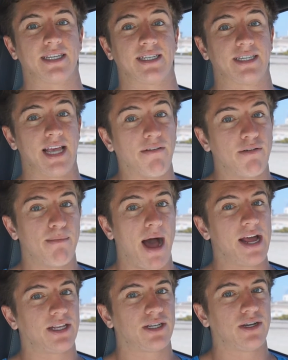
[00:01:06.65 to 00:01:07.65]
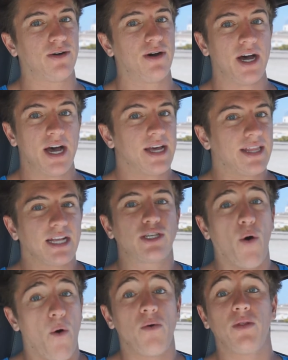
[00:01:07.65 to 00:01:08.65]
A 7x2,
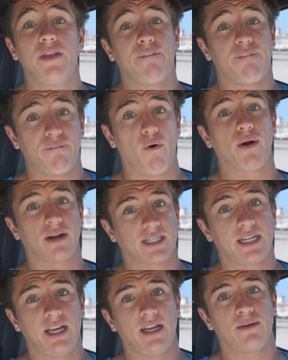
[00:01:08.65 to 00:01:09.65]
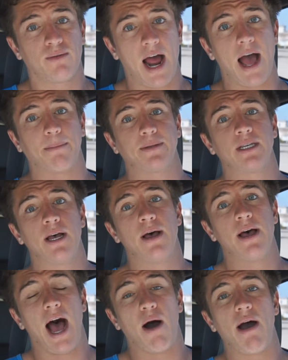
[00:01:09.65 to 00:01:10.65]
that's only 14 reps.
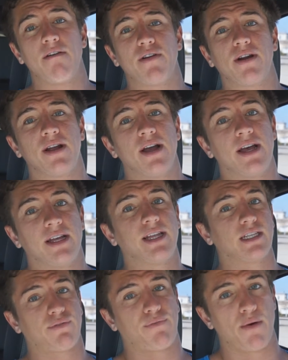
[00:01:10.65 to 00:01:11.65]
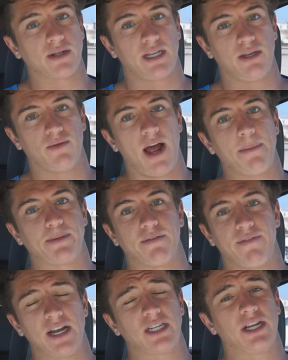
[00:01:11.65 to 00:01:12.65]
However, that's 14 reps.
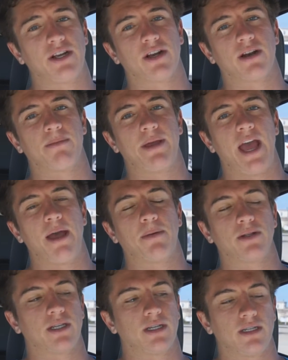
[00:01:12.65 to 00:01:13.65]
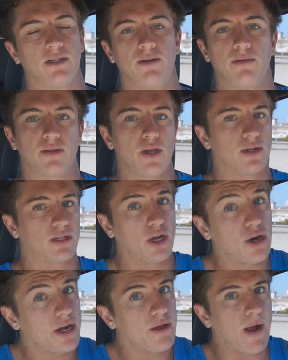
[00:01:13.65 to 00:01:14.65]
Eventually you're gonna be able to do
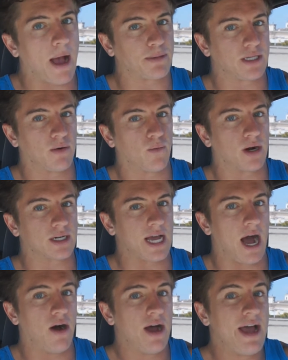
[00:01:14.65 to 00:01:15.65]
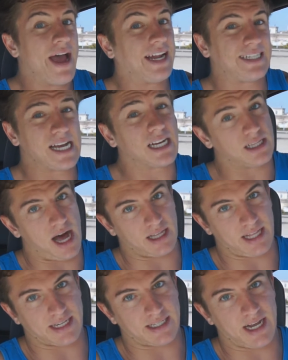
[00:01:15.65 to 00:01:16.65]
30 reps in a workout and take a
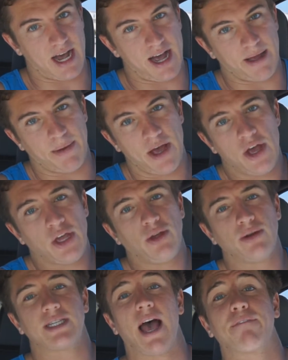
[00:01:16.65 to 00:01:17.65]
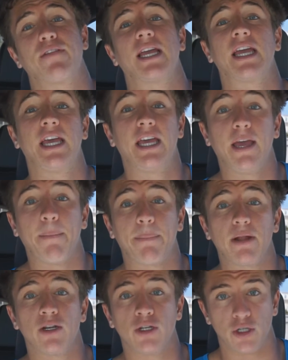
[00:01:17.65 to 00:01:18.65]
lot less time. You just have to keep
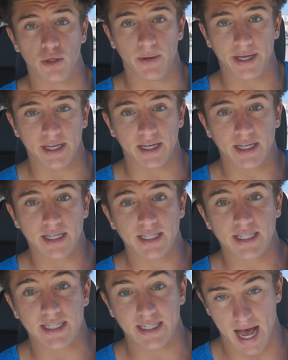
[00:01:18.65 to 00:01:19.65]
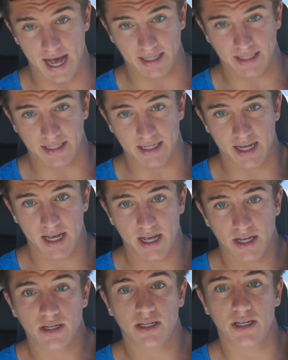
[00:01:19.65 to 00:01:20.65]
doing sets.
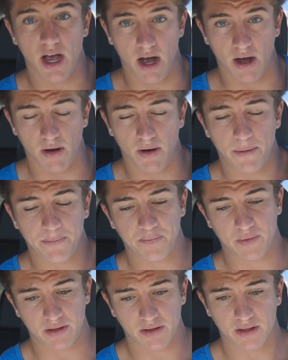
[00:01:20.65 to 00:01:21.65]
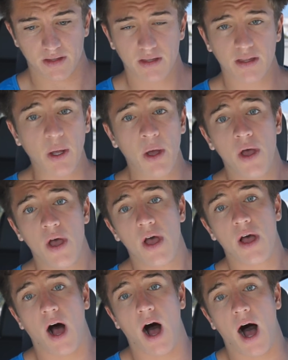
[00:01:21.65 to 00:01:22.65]
So,
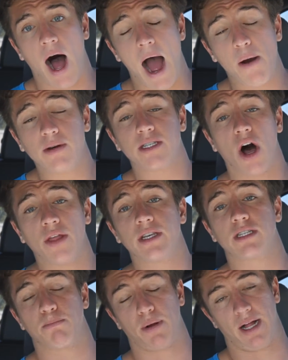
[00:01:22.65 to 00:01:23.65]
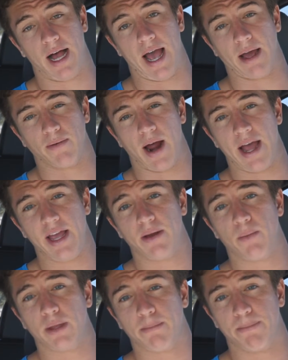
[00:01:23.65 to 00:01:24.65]
I was on this plan, right?
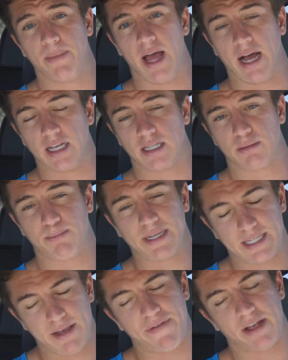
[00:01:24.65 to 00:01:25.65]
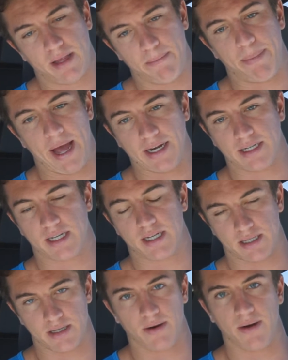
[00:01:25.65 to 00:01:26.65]
With specifically bench,
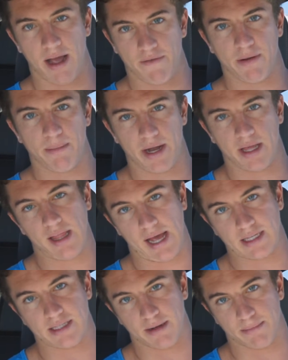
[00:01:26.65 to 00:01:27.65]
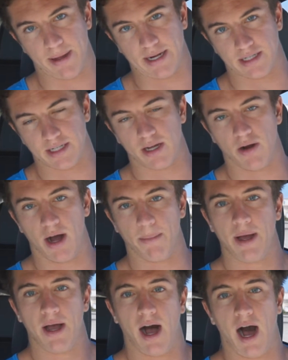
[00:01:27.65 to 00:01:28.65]
because you know everybody likes their bench to go
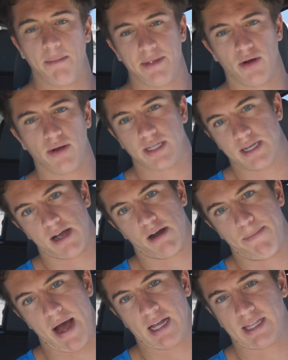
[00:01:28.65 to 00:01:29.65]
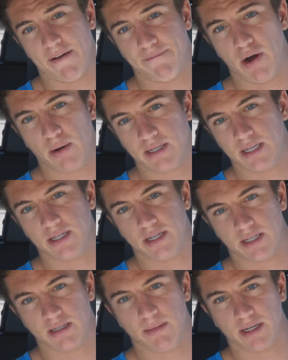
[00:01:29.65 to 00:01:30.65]
up. I'm the only psychopath that focuses
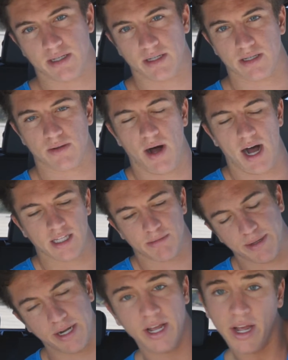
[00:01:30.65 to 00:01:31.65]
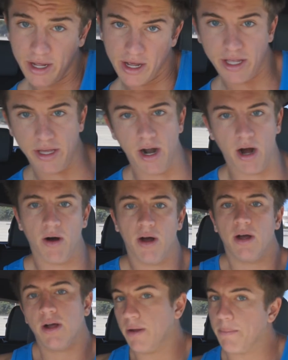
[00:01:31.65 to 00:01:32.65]
just as much on squats, but you know,
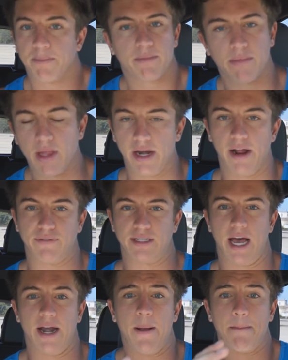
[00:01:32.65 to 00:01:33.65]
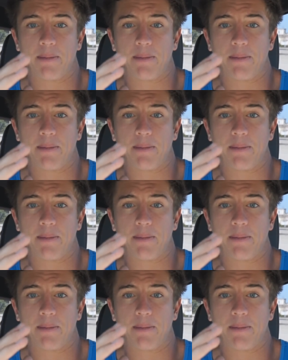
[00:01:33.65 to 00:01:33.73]
enough said.